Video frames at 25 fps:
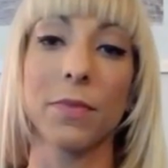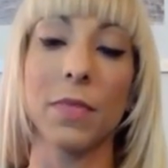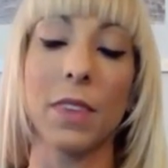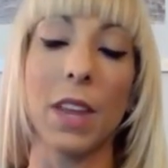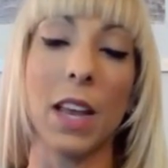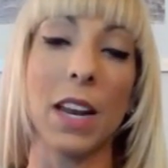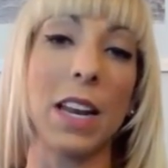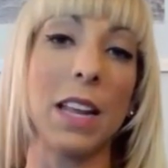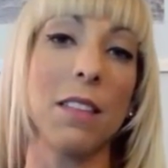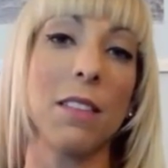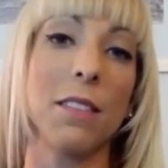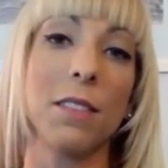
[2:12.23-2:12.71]

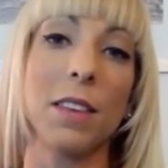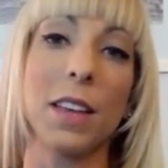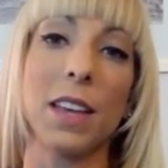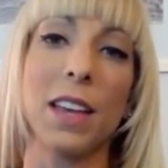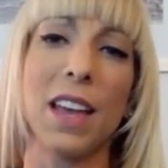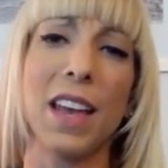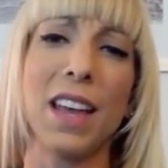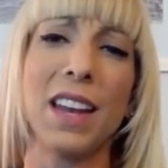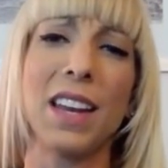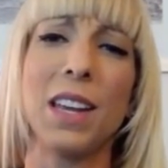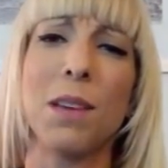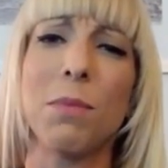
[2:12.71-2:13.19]

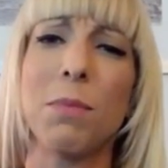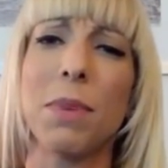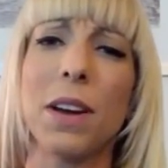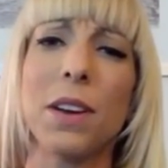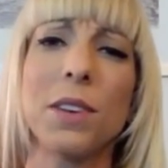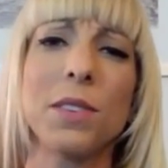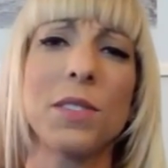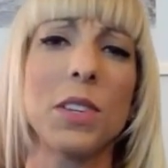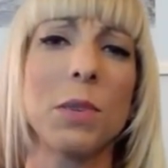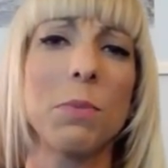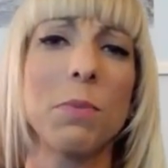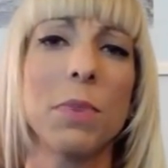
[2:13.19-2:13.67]
any
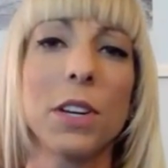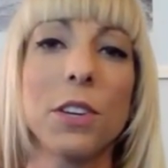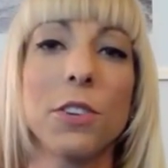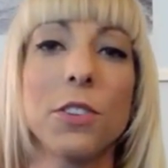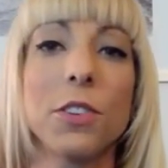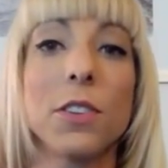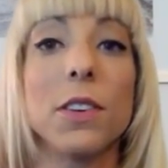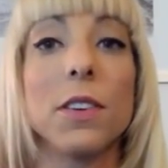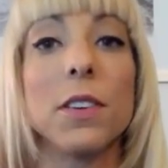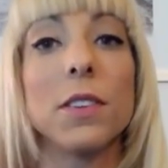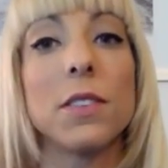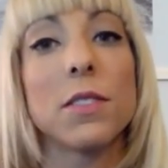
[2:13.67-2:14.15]
embarrassing
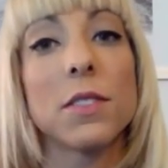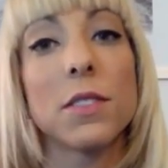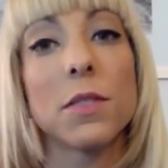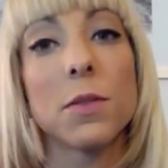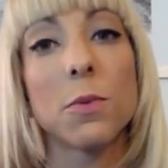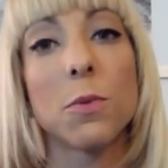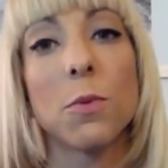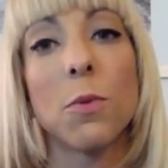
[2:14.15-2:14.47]
pictures?